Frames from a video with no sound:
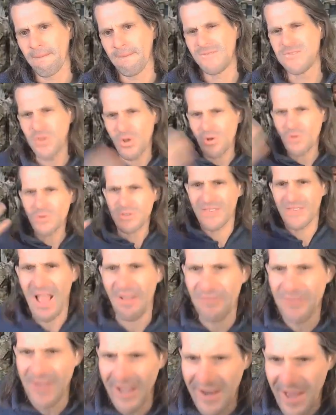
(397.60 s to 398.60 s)
We're told that the
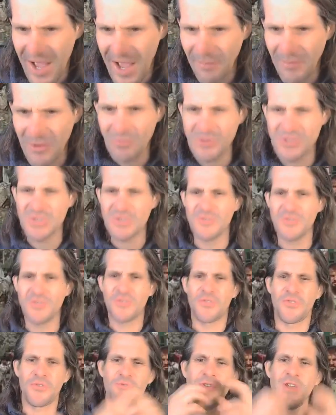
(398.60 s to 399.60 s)
Afghan army was
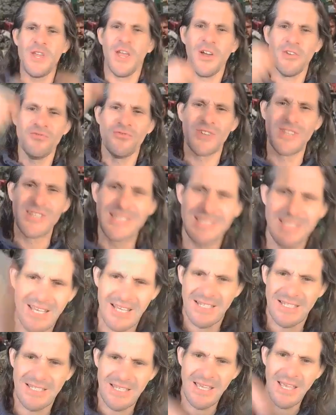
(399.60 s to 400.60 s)

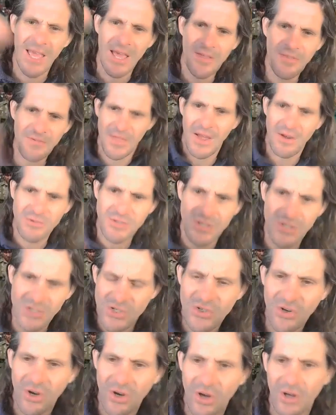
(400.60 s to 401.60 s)
360,000
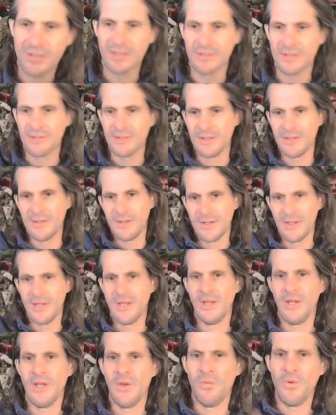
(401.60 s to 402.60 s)
strong,
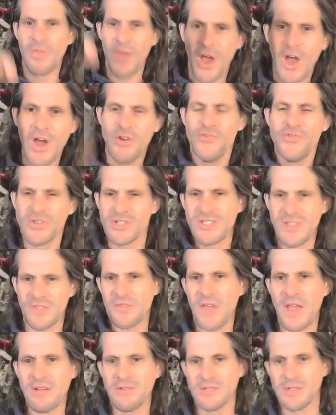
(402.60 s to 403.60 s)
with hundreds
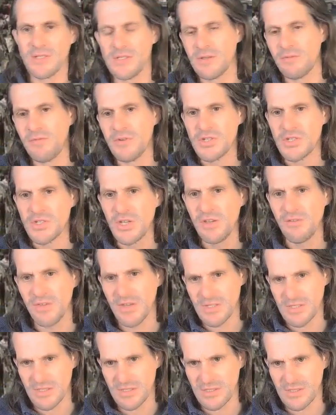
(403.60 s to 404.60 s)
of thousands of
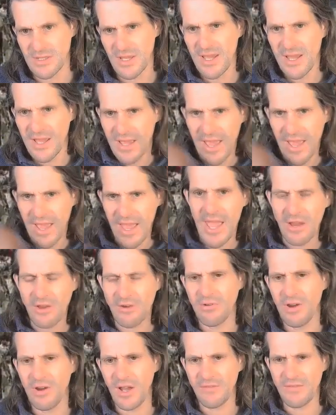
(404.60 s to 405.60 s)
reservists,
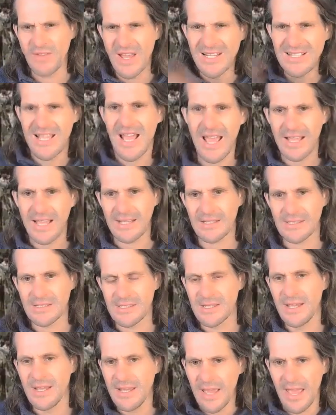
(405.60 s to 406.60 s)
aircraft,
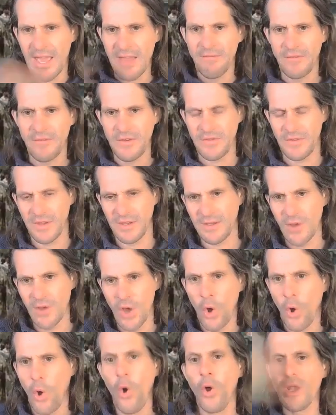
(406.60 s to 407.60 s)
tanks, everything,
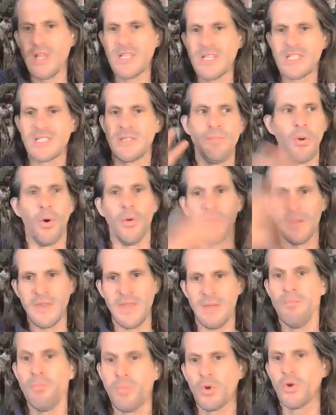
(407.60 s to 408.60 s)
all the support that
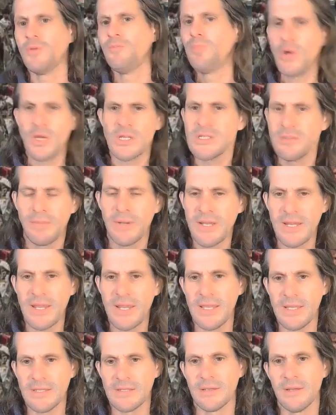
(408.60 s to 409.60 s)
they could possibly
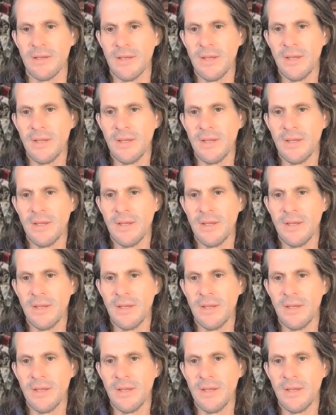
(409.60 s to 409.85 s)
need.